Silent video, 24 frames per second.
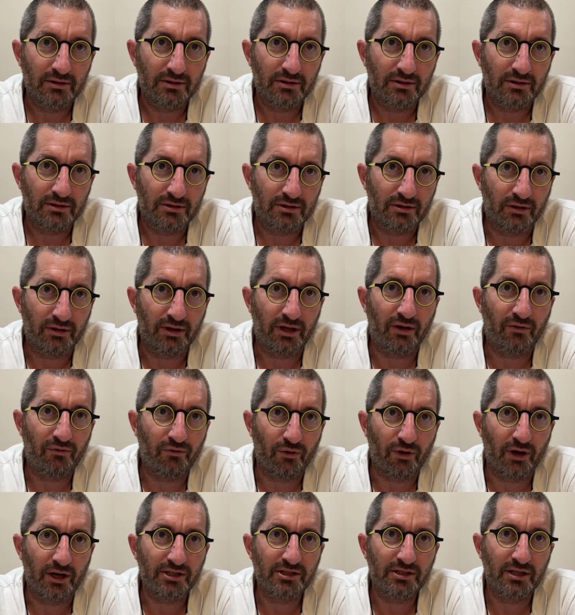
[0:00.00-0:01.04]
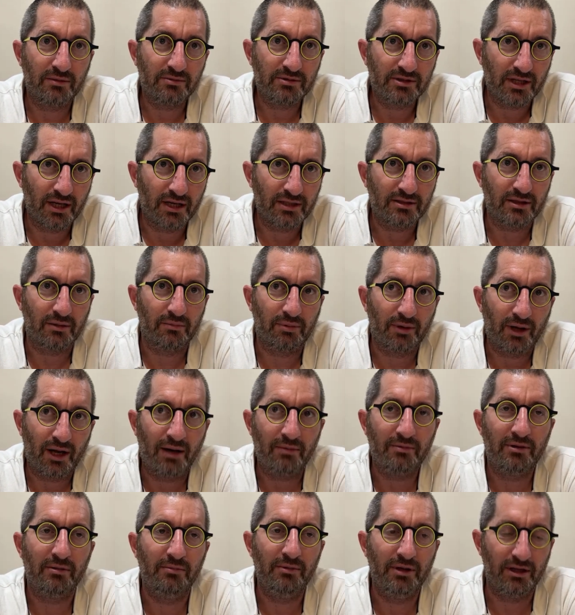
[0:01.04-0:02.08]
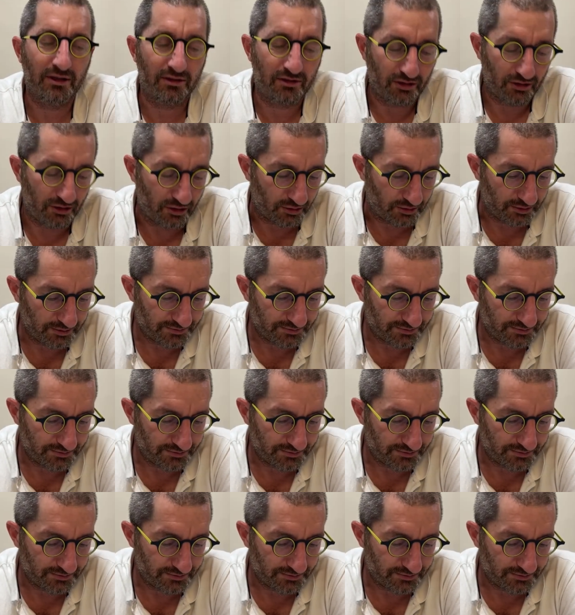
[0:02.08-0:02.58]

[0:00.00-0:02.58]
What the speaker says: So therefore, Hashem says, "But I'm committed to you."